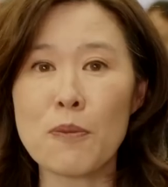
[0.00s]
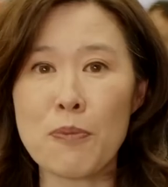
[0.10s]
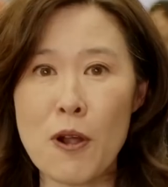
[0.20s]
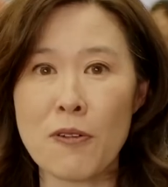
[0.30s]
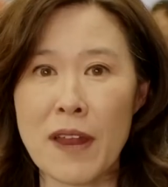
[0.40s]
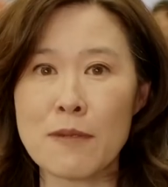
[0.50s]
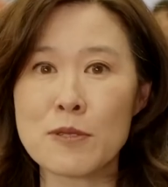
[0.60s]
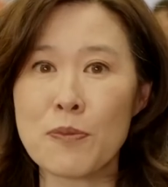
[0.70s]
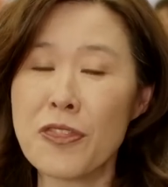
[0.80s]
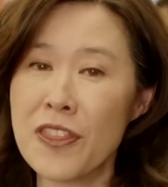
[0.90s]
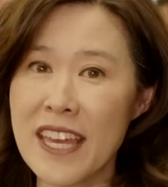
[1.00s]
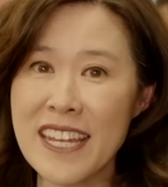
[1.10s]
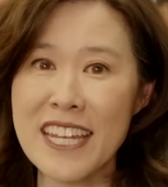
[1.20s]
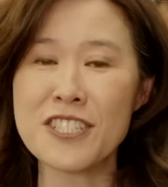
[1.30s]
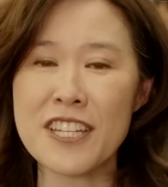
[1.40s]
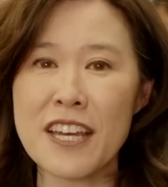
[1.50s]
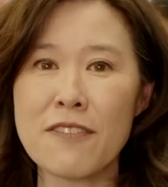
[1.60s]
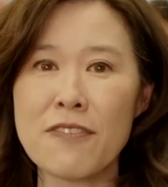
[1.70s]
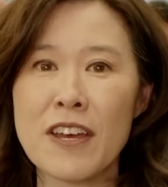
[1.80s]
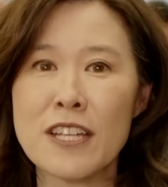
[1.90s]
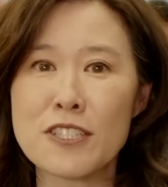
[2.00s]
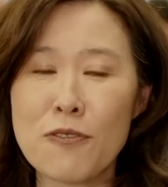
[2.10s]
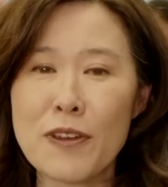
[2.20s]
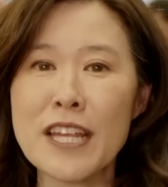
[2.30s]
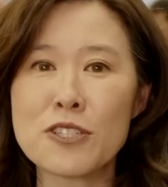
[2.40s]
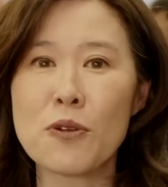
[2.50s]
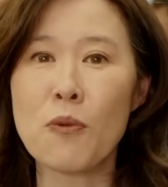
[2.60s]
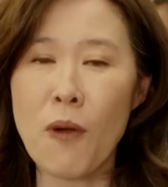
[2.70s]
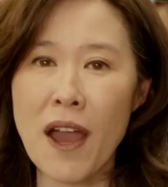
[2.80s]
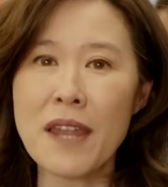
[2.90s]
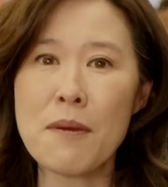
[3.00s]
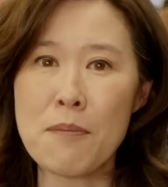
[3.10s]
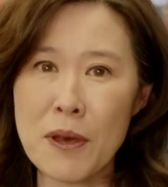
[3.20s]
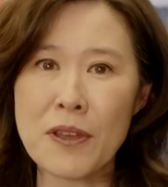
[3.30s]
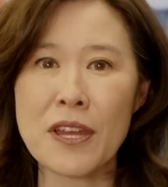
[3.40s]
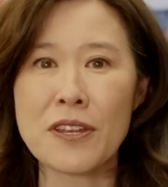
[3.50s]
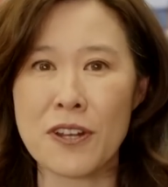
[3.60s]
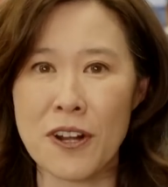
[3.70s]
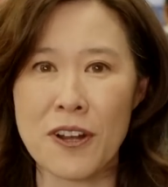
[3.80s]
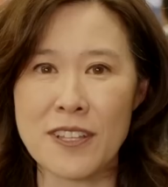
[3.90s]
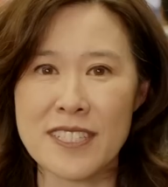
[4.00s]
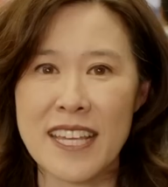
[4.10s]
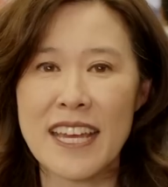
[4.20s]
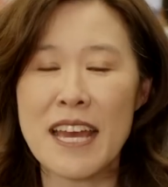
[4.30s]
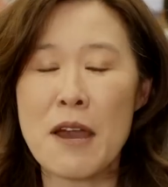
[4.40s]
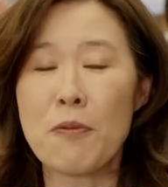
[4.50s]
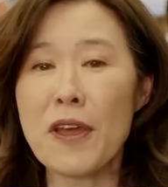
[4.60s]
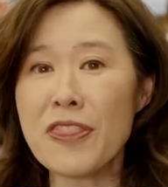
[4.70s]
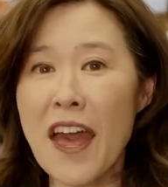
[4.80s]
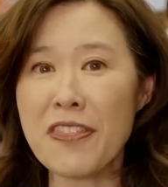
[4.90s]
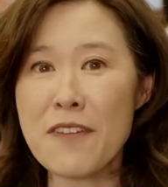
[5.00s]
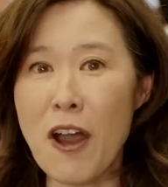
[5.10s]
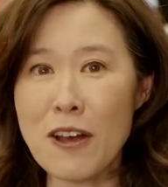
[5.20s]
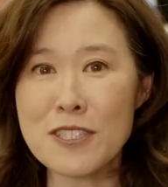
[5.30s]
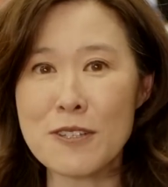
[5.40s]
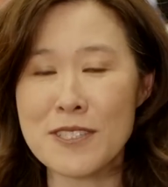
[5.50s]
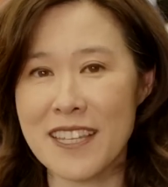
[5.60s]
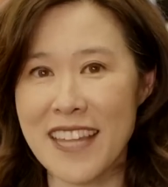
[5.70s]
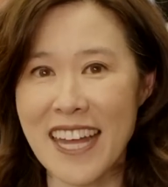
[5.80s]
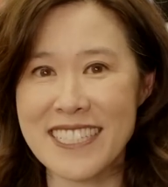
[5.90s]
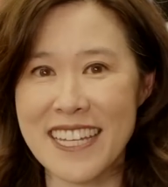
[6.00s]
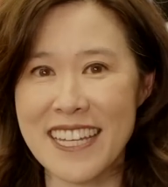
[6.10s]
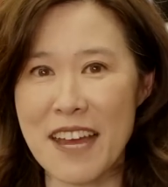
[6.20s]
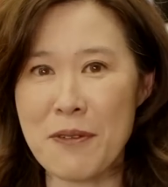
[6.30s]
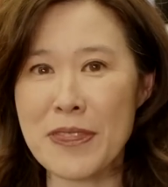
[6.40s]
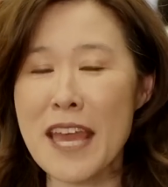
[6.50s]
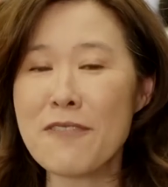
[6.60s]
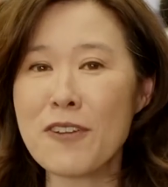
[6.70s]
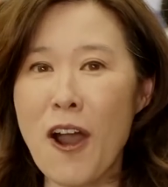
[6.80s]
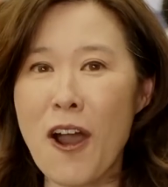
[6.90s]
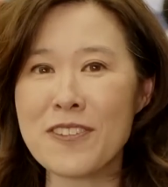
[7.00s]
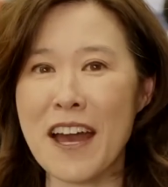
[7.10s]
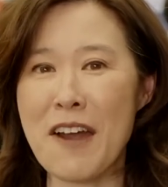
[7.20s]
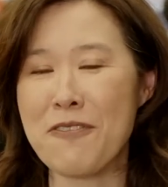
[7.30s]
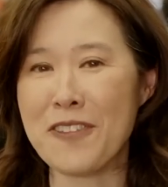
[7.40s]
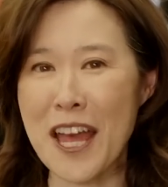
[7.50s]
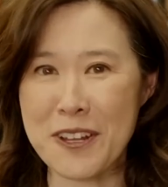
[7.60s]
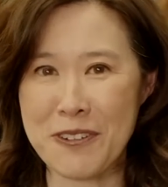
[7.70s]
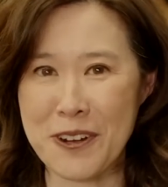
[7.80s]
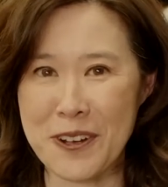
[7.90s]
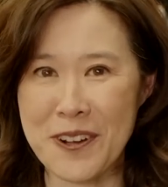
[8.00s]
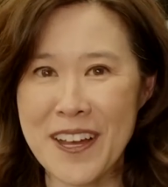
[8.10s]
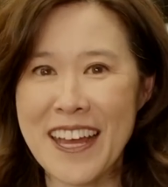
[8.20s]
programs with the initiative to reach 1 million girls. With that, they've also selected what they've called a flight crew.